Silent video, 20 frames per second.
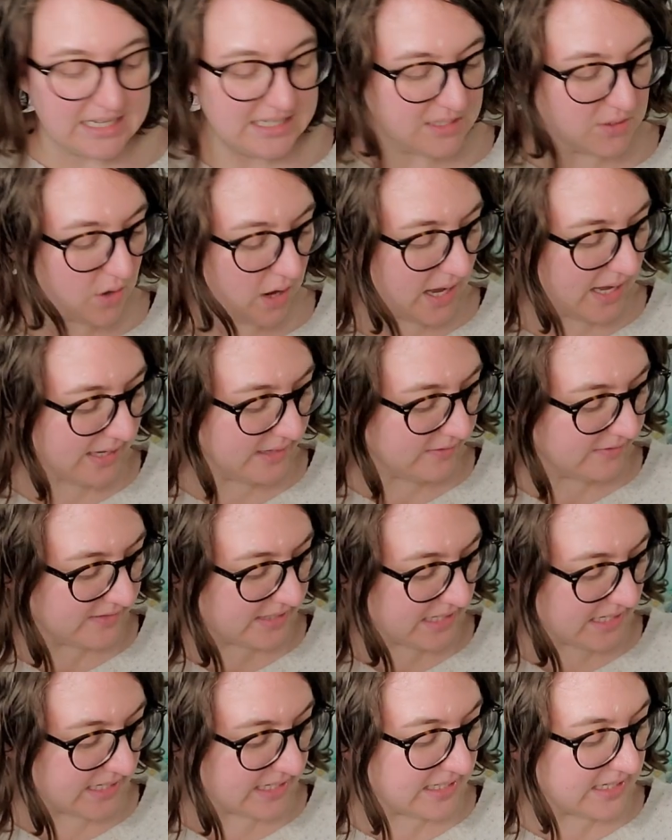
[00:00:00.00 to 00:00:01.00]
So I have
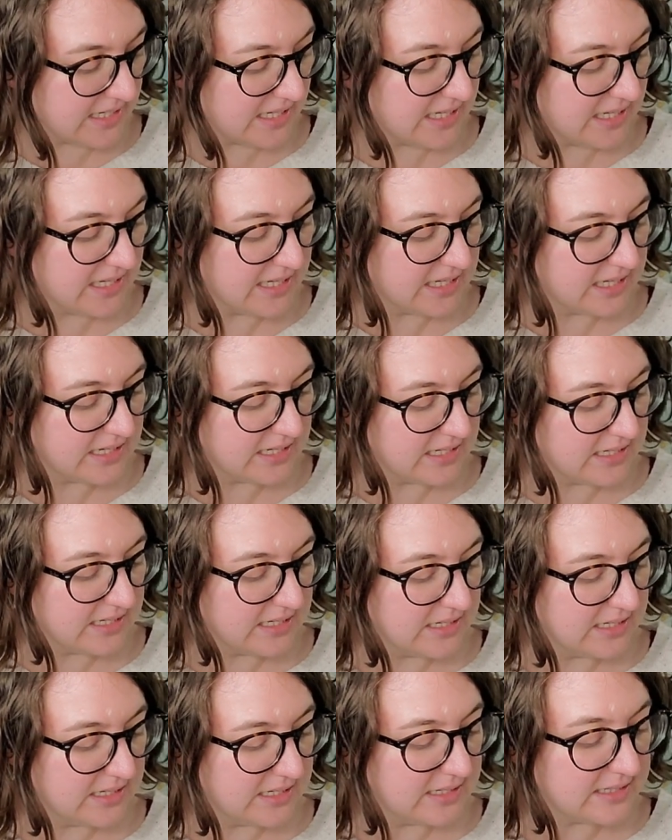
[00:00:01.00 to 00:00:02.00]
done
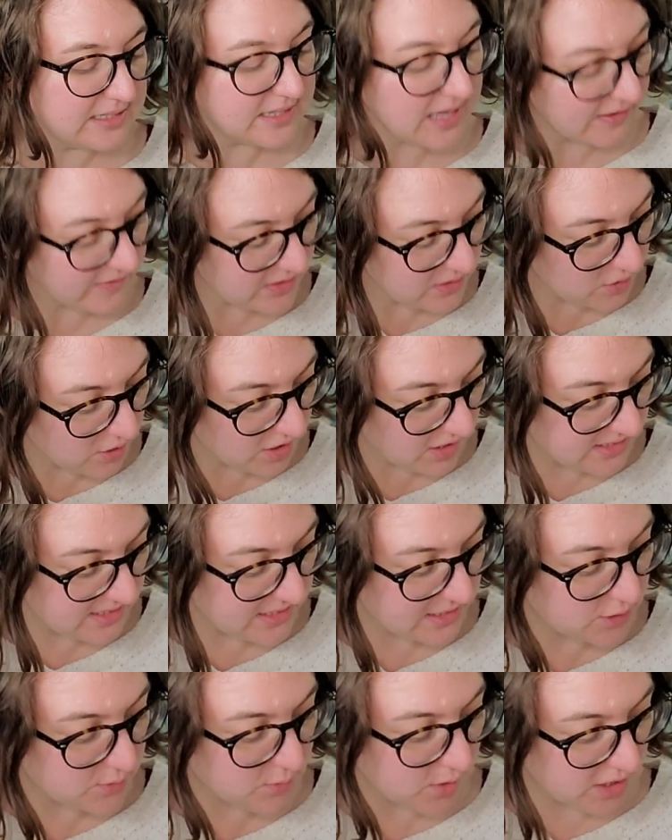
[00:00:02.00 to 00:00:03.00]
seven cross
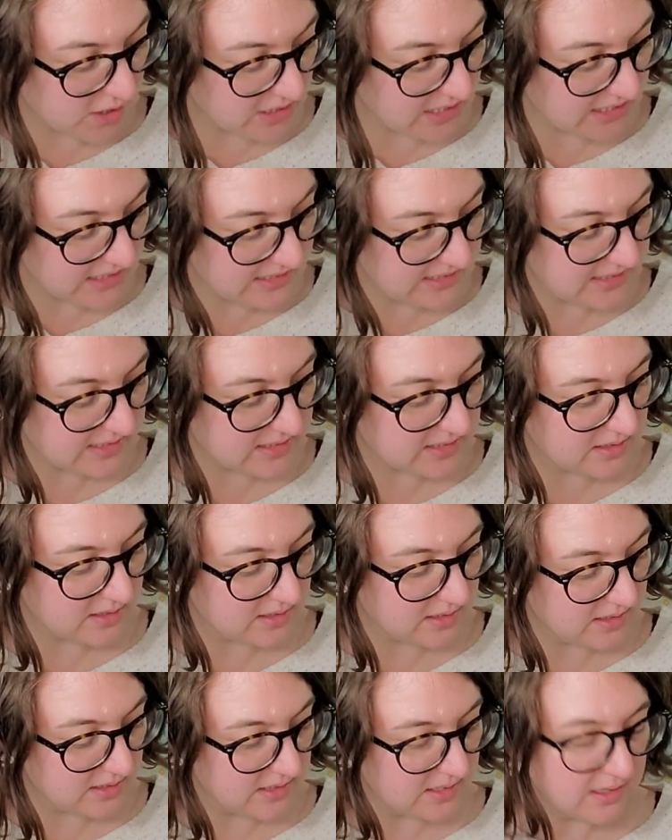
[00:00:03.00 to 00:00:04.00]
stitch projects
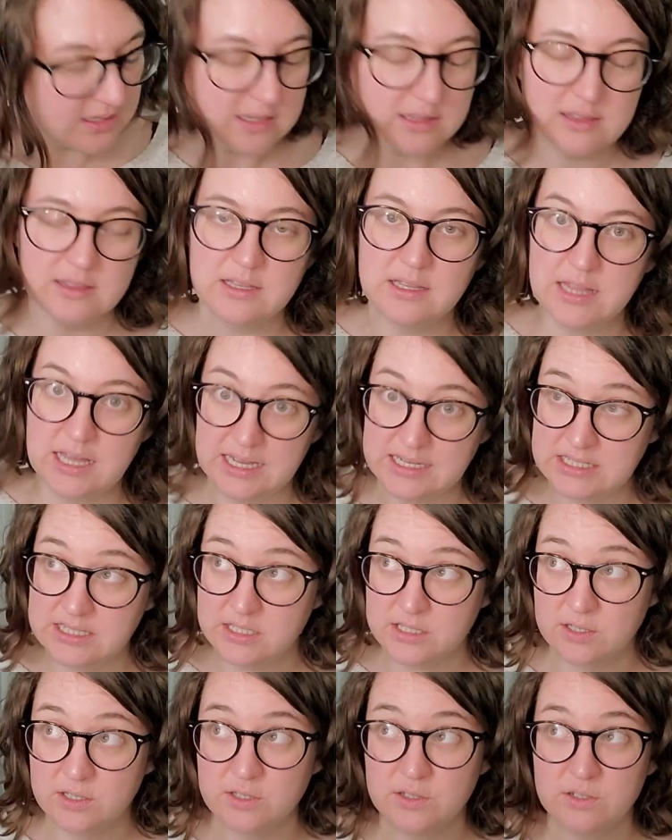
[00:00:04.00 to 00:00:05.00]
the
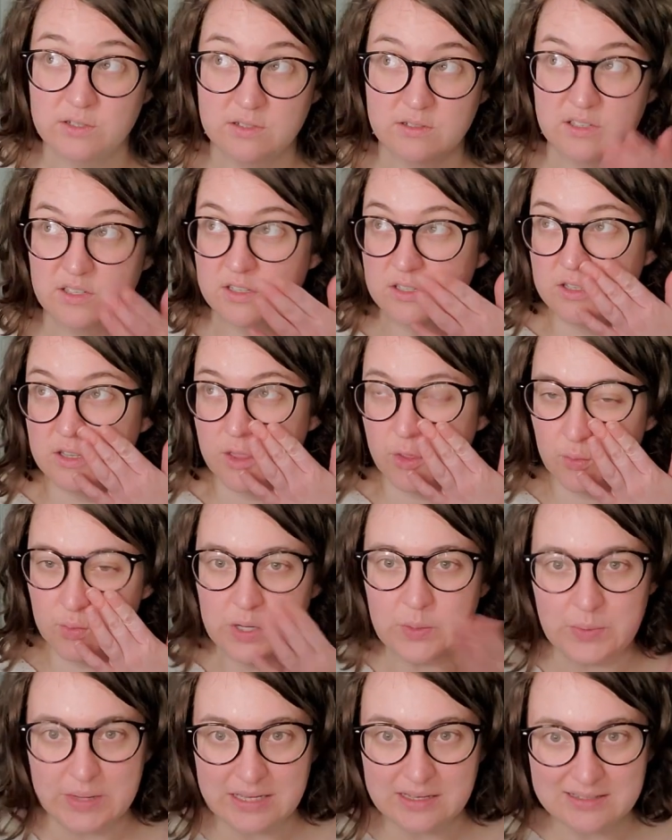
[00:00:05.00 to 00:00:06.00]
last
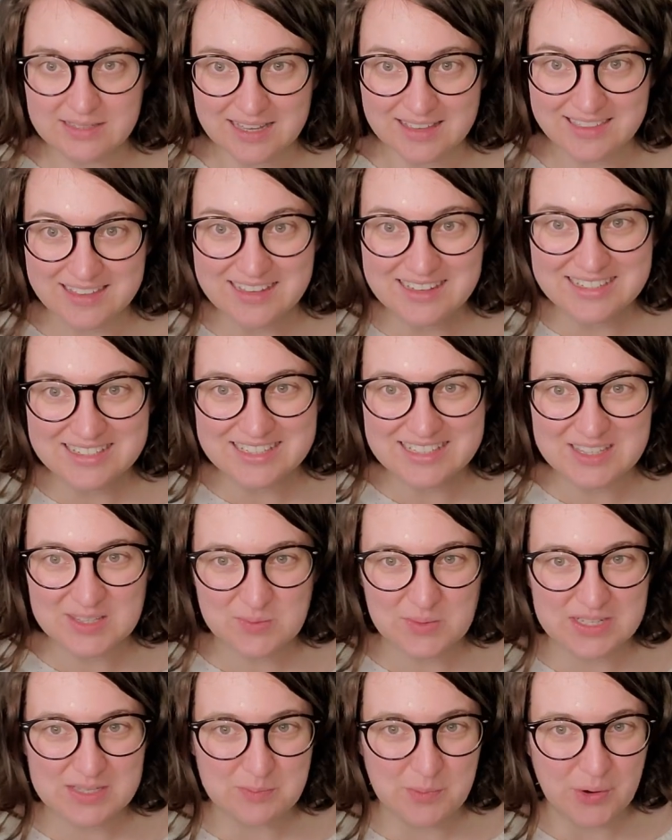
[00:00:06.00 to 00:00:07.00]
three weeks, I think,
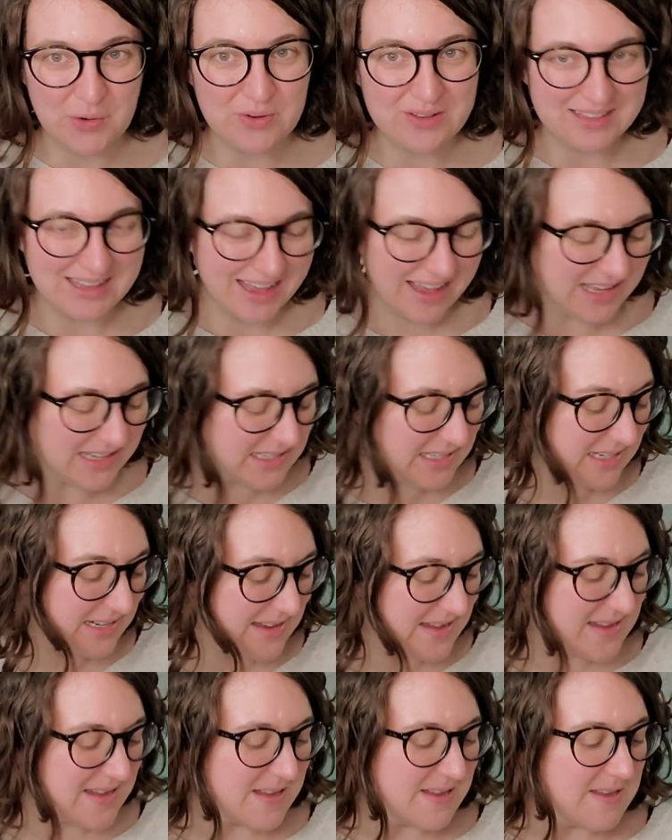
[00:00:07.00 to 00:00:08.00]
since we spoke last.
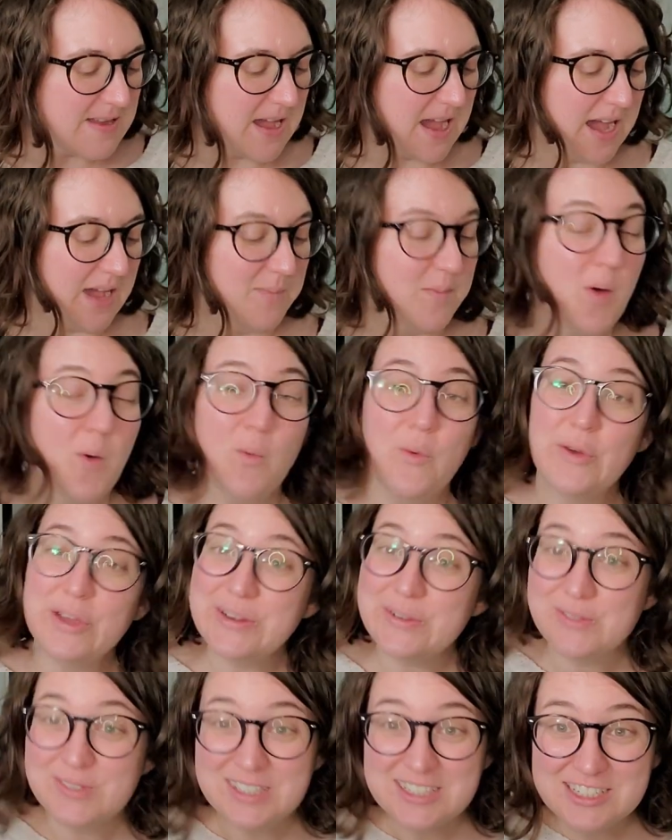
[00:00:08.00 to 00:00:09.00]
Um,
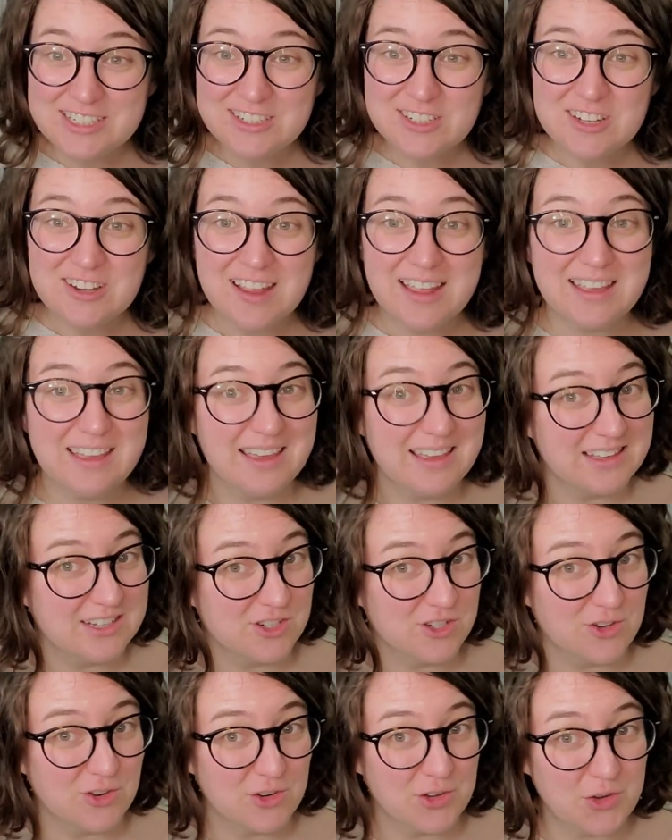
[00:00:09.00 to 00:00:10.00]
one of which I
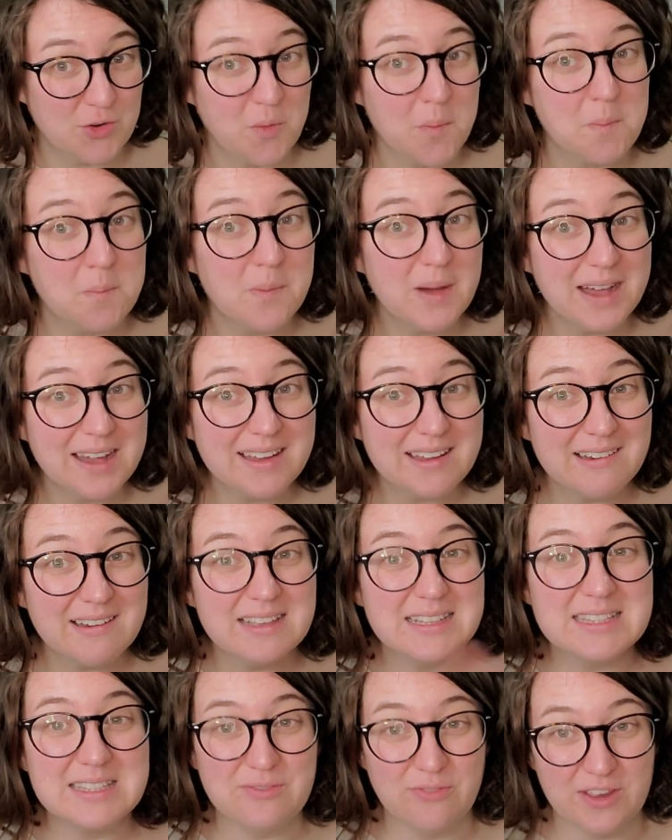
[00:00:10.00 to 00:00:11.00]
can't show you, but
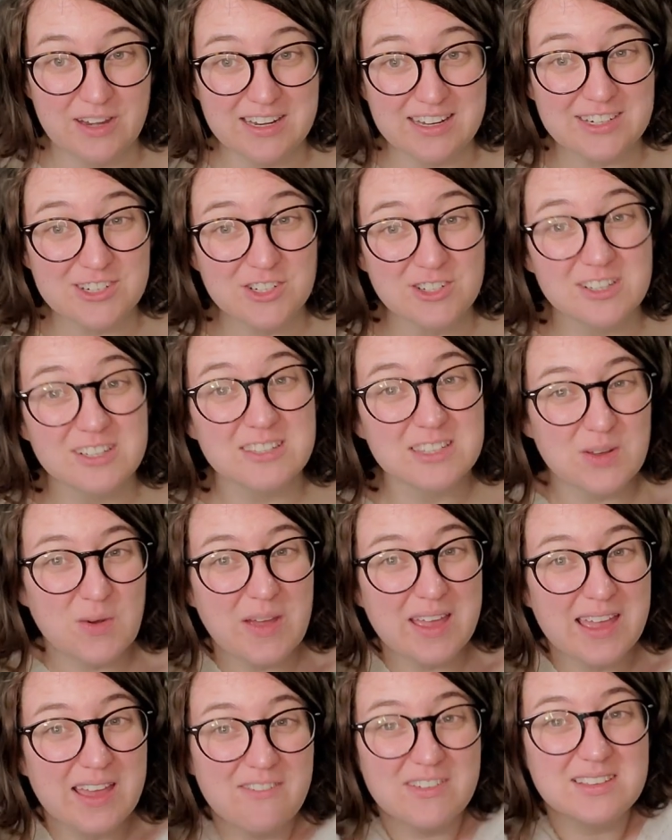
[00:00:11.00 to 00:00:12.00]
it's finished. So
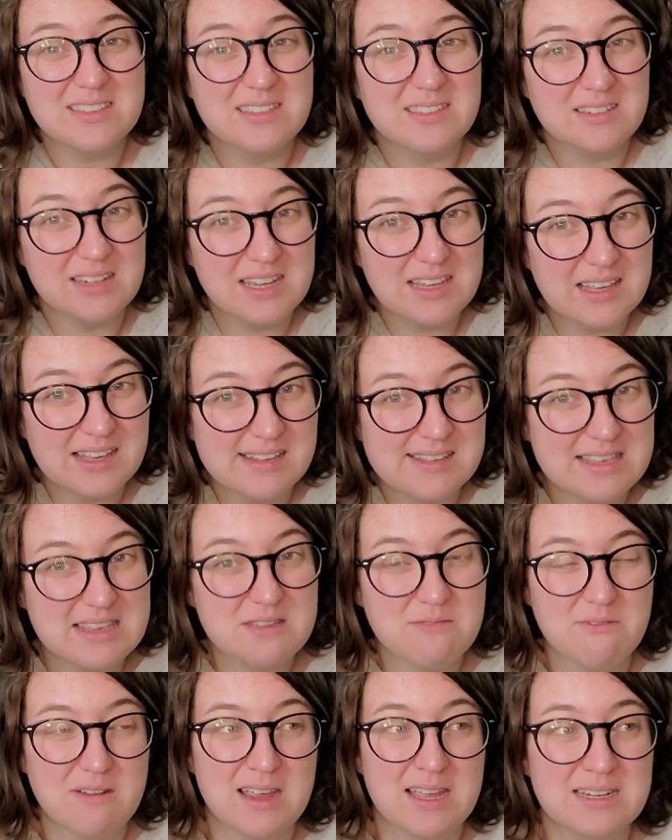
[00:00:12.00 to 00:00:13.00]
I have a sneaky
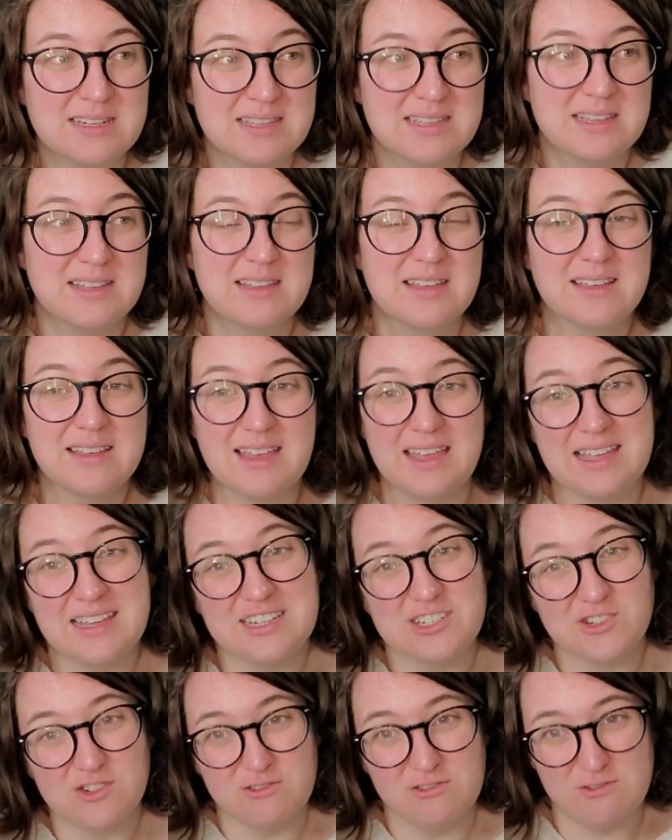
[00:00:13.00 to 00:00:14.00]
secret,
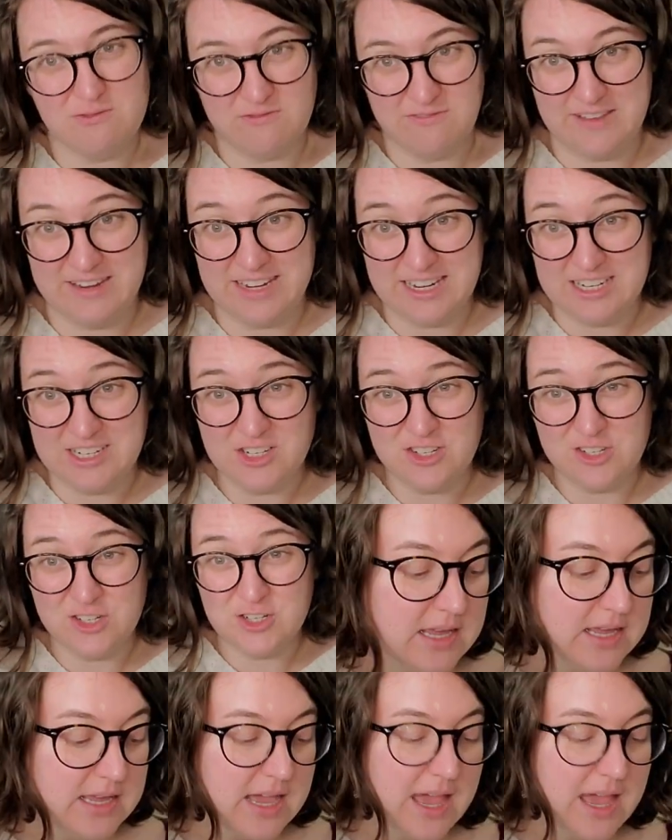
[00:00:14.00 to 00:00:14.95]
can't show you finish.